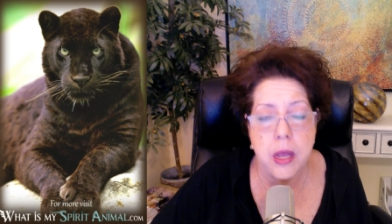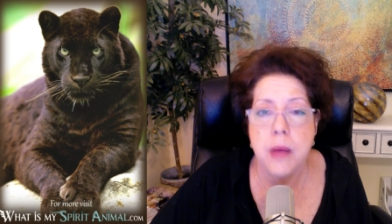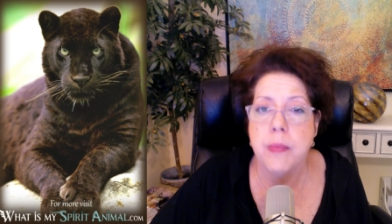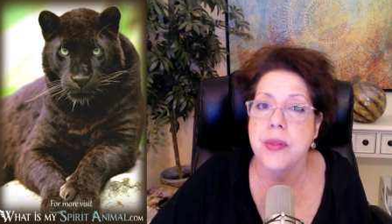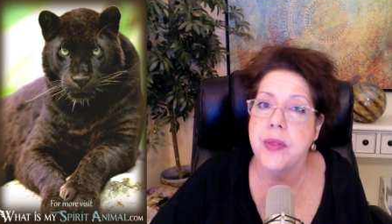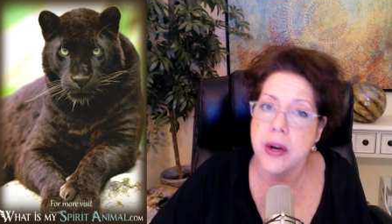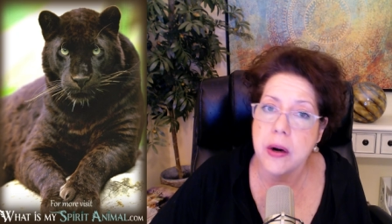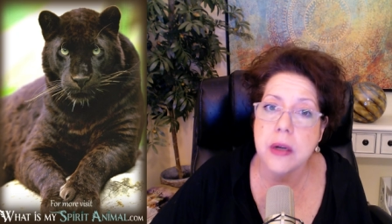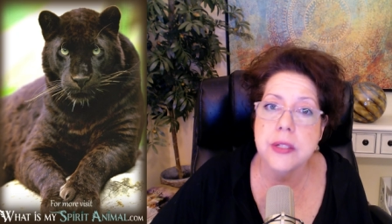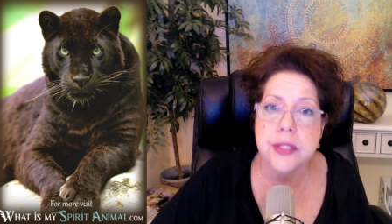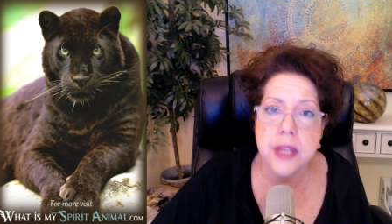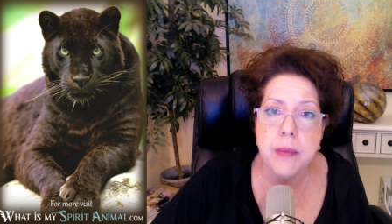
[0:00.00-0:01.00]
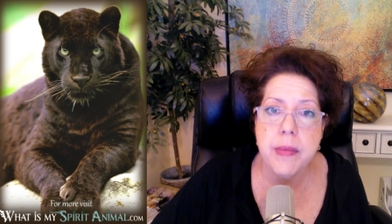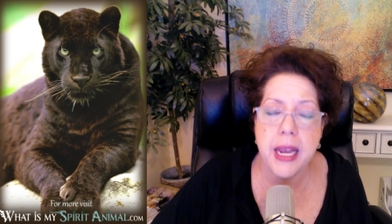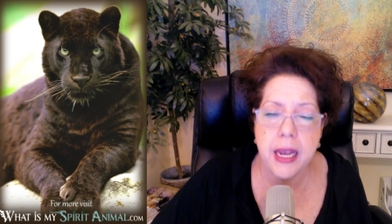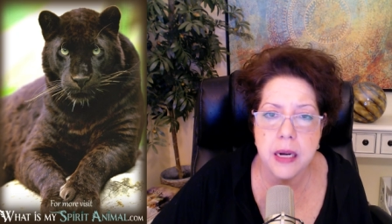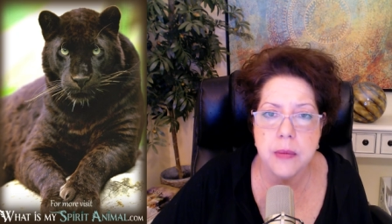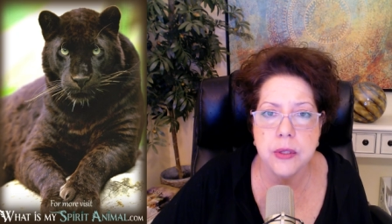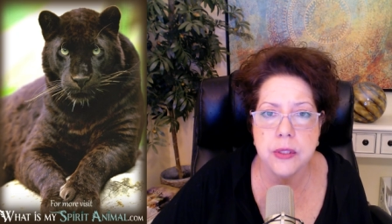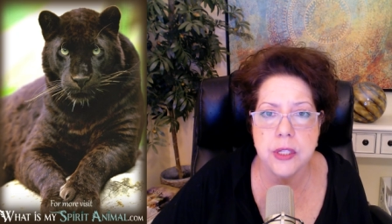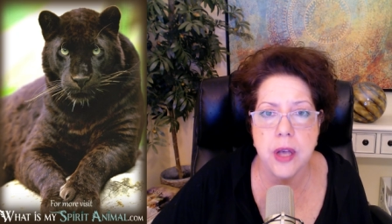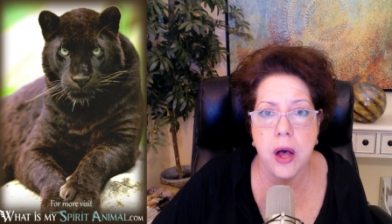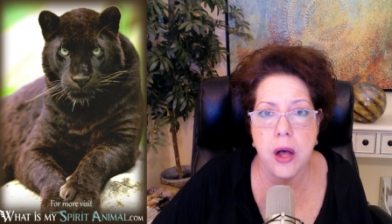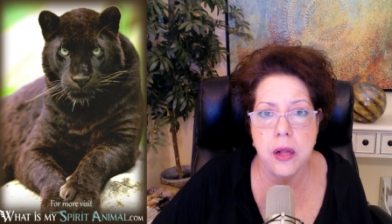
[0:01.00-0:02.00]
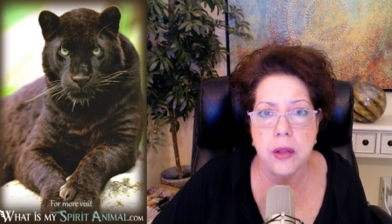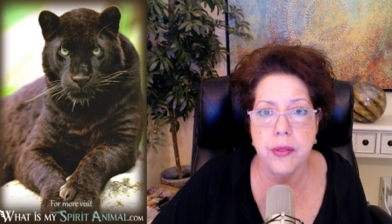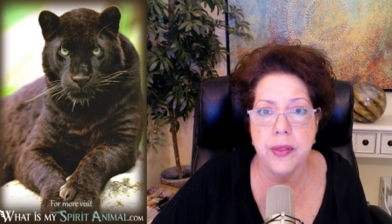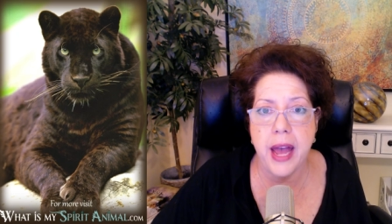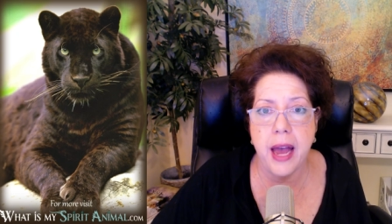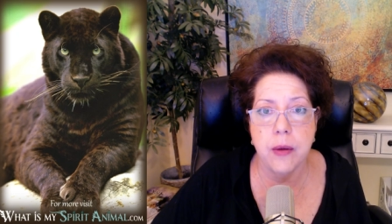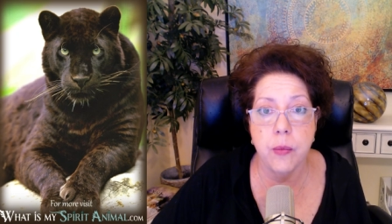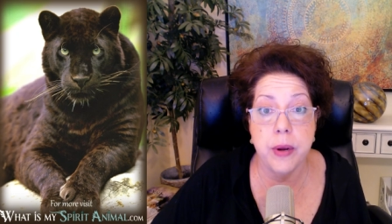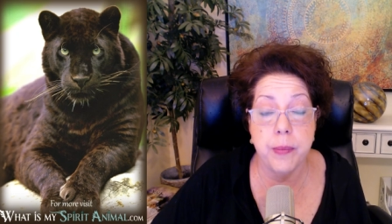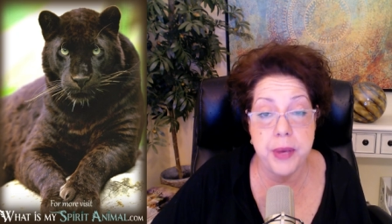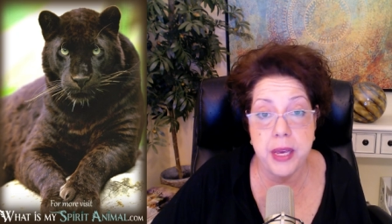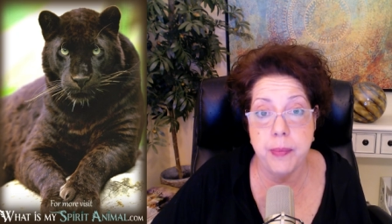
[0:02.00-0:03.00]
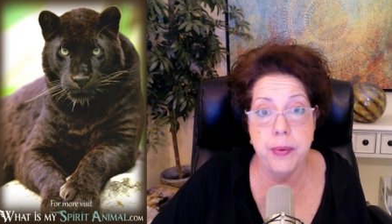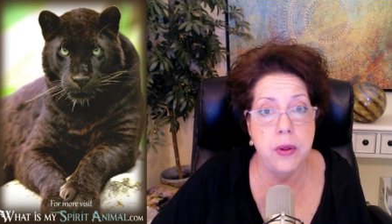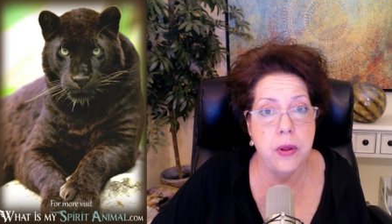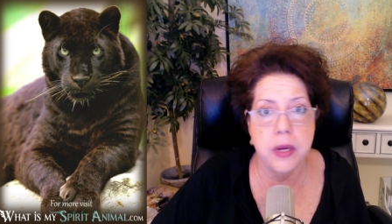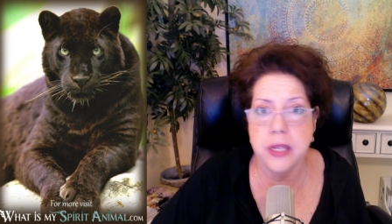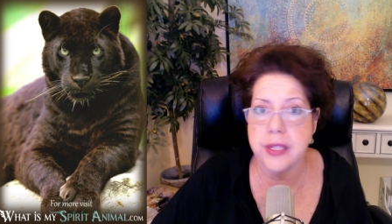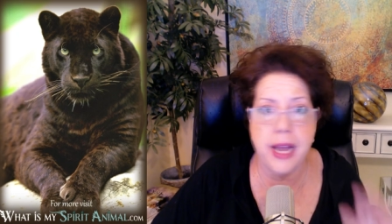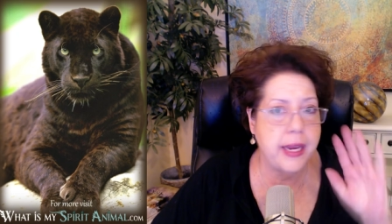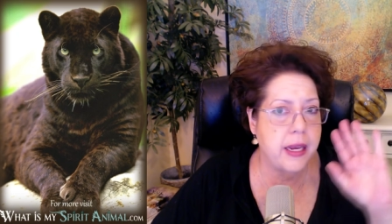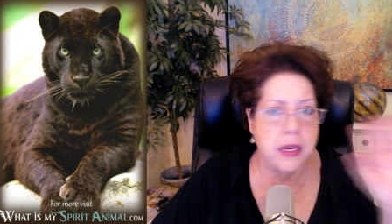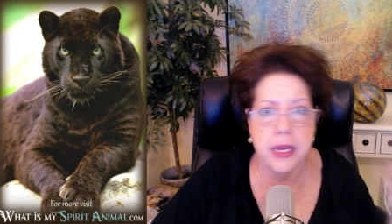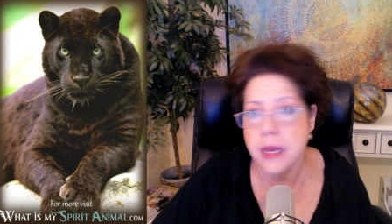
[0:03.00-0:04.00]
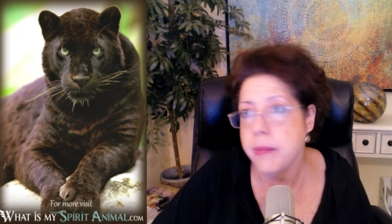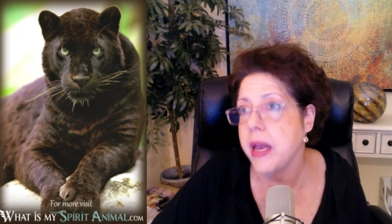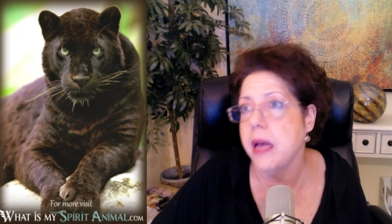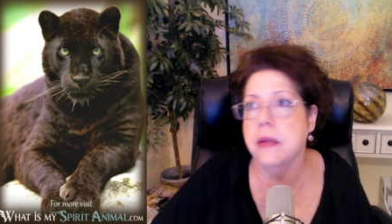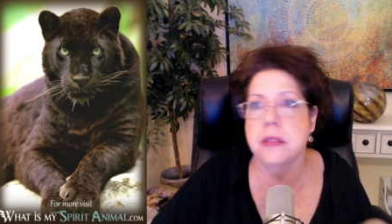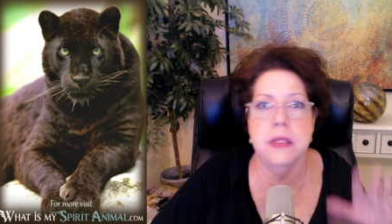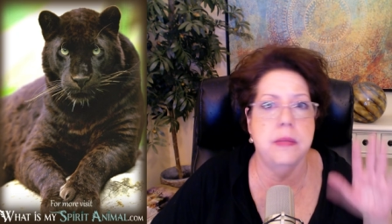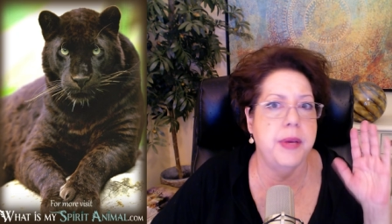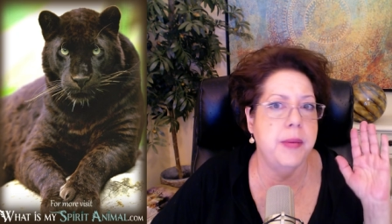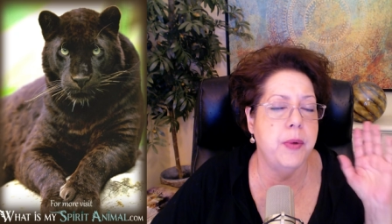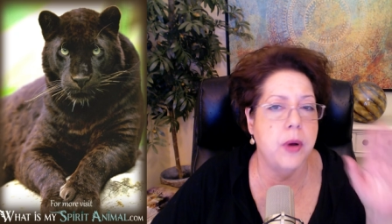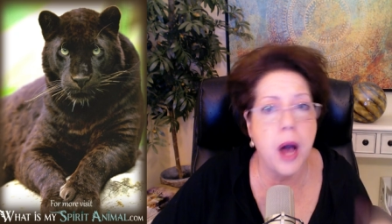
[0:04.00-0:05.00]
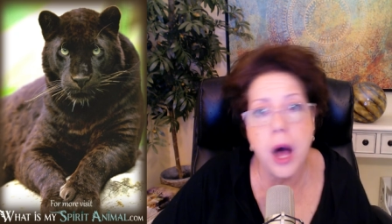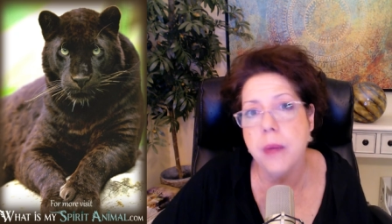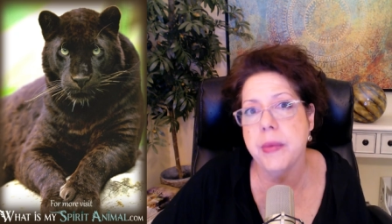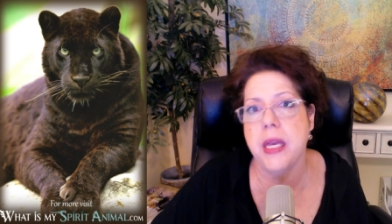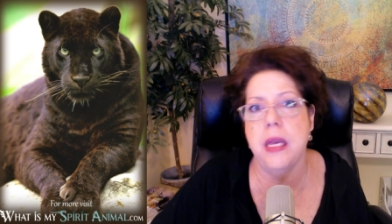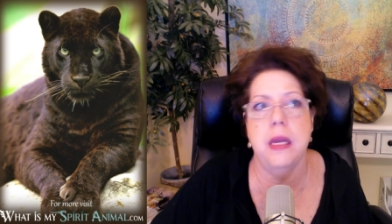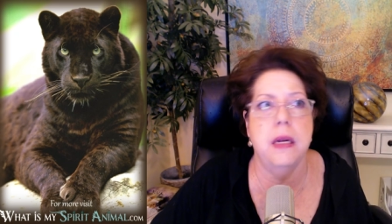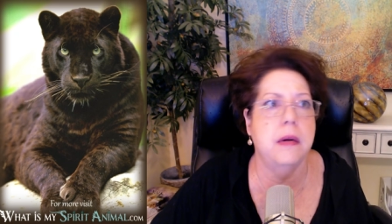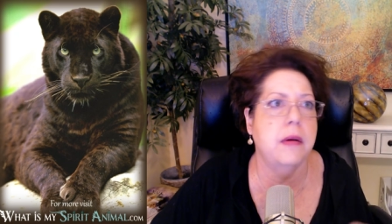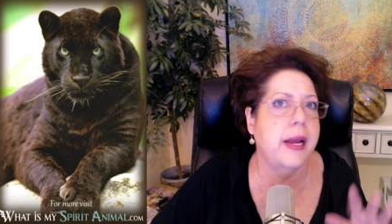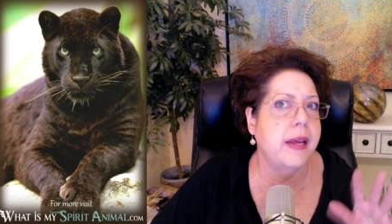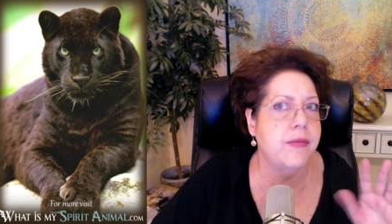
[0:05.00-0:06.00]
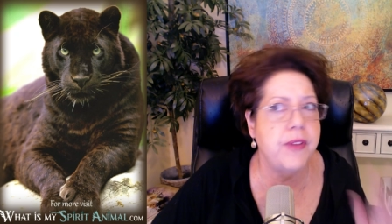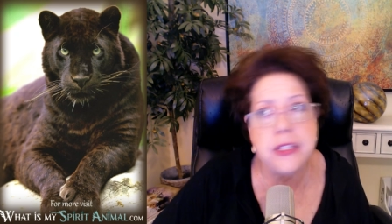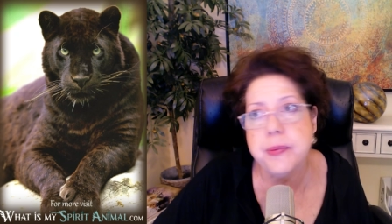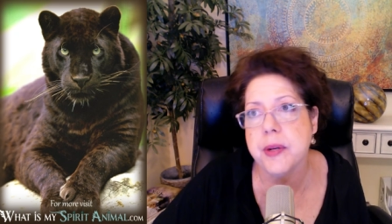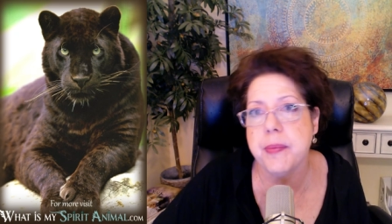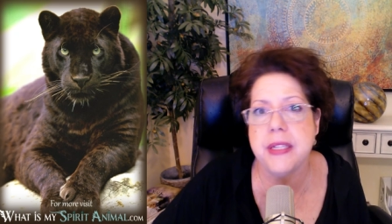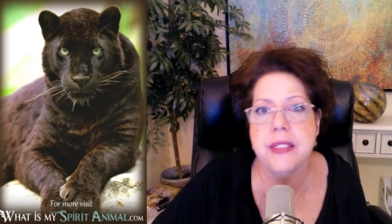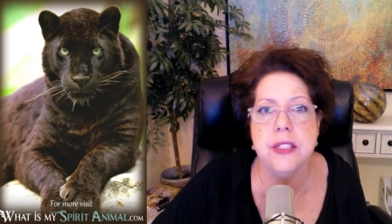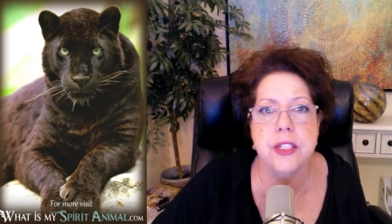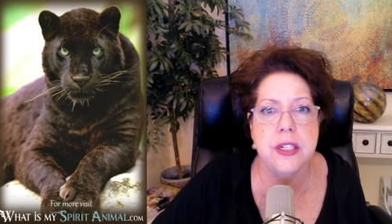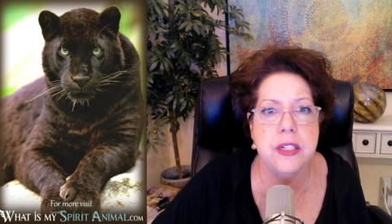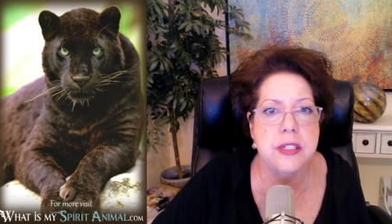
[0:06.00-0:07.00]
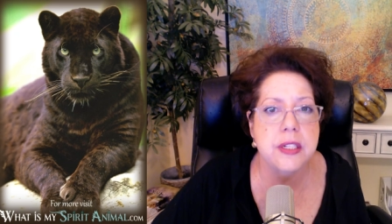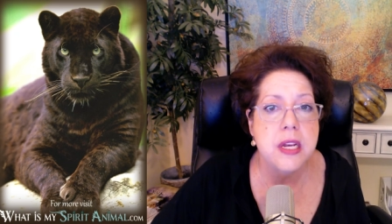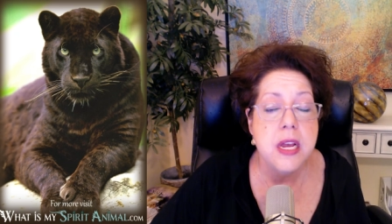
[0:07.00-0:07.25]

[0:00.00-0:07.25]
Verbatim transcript: but there are some animals, y'all, that when people, because I get emails and people call me and I get Facebook messages,